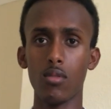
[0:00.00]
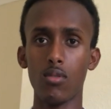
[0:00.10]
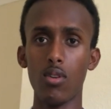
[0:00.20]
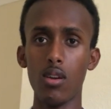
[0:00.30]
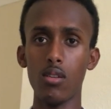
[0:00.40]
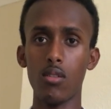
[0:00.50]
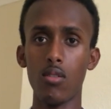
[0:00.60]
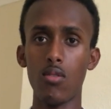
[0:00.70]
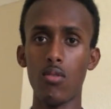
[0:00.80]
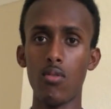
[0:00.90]
Right?
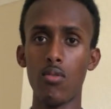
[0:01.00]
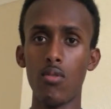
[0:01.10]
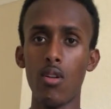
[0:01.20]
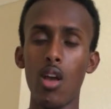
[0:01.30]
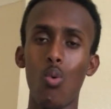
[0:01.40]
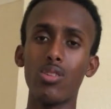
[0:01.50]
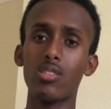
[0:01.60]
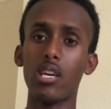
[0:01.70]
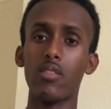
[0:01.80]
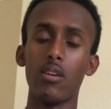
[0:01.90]
What's the
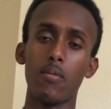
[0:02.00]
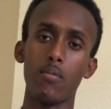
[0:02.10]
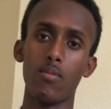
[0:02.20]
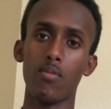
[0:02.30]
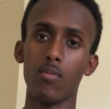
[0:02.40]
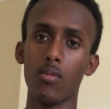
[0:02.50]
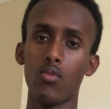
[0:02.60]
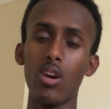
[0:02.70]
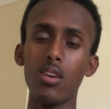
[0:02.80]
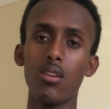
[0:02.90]
second thing?
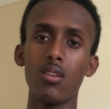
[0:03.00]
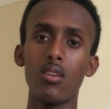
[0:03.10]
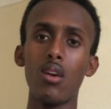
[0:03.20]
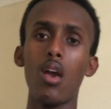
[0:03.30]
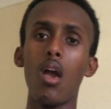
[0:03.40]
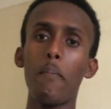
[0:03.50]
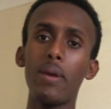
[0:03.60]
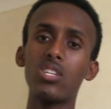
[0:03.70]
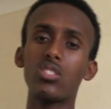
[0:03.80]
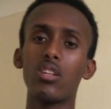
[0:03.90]
Right?
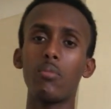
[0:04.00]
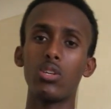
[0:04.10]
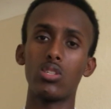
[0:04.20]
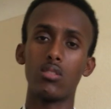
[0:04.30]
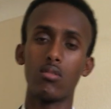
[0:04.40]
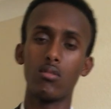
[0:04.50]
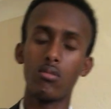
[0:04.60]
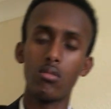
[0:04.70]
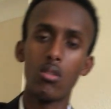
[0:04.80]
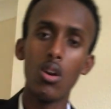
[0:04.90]
Pictures and images.
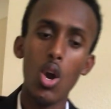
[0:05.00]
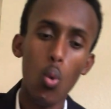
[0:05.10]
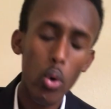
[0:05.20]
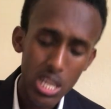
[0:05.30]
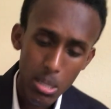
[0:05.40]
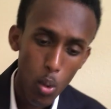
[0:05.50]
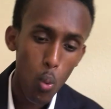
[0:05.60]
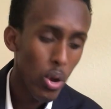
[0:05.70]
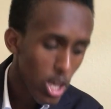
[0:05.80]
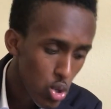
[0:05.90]
What
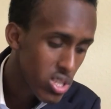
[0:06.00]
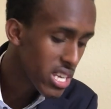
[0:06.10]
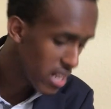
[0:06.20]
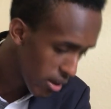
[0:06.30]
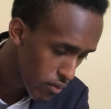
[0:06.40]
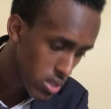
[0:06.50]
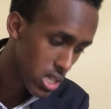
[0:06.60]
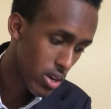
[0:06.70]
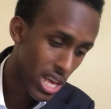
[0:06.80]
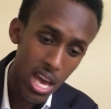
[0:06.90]
are you seeing every
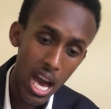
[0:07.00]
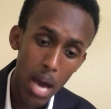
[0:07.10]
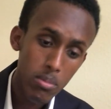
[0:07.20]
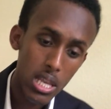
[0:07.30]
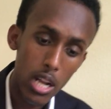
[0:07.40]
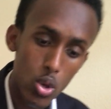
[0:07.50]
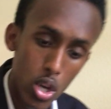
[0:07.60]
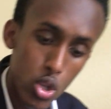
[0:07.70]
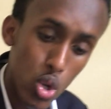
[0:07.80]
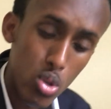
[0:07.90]
single day? I'm telling
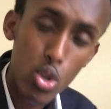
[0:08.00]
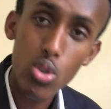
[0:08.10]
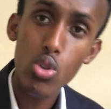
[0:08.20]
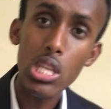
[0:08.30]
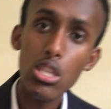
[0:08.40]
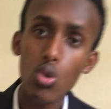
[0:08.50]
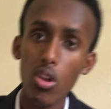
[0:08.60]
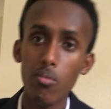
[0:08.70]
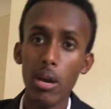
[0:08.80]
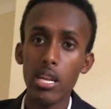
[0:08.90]
you, you see this goal
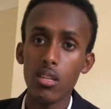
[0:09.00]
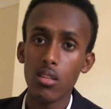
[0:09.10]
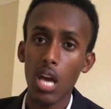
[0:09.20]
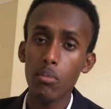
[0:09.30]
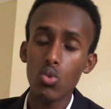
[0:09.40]
of mine? I'm